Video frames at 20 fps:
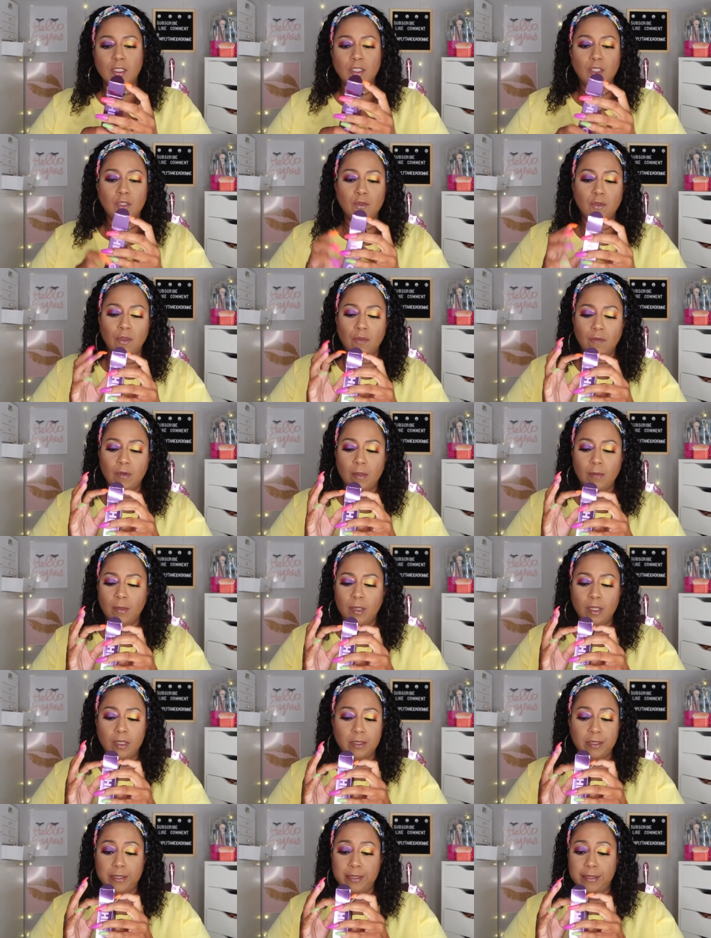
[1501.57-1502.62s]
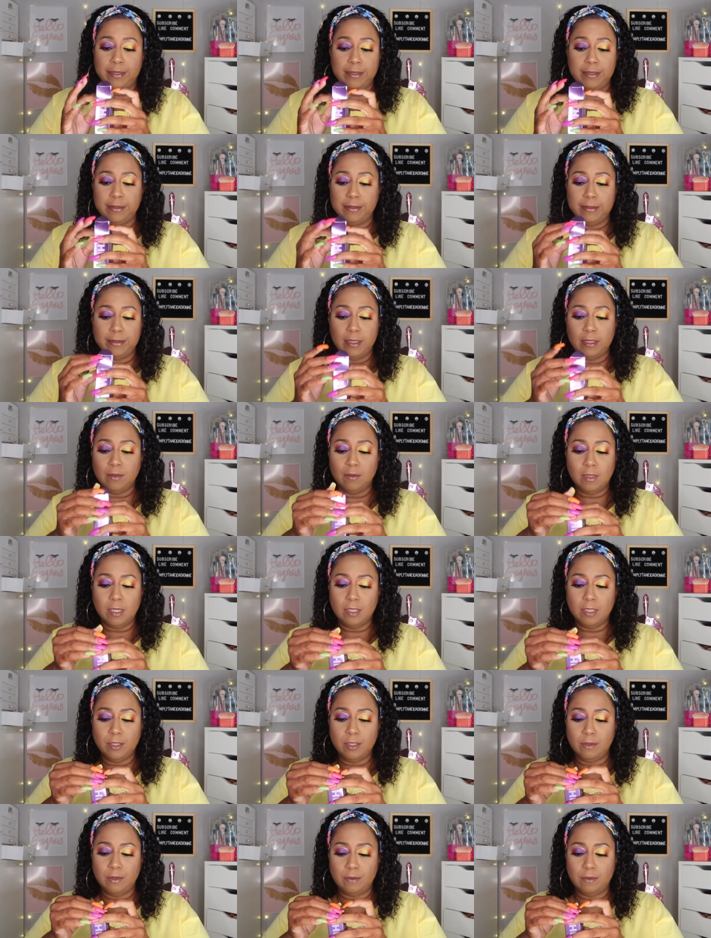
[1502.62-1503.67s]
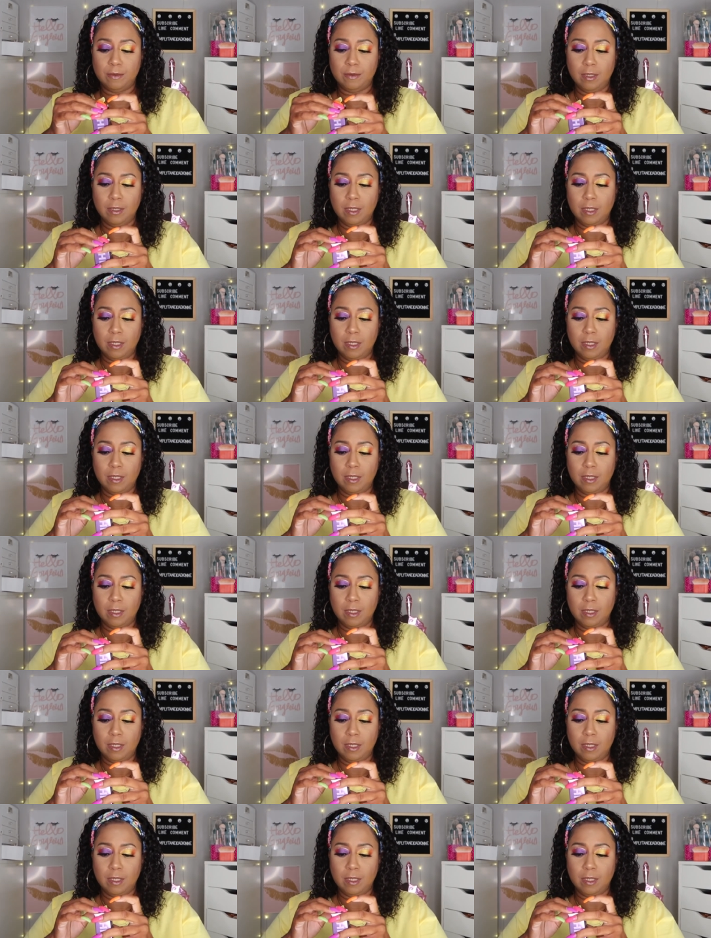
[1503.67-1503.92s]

two, three months. That's what I do.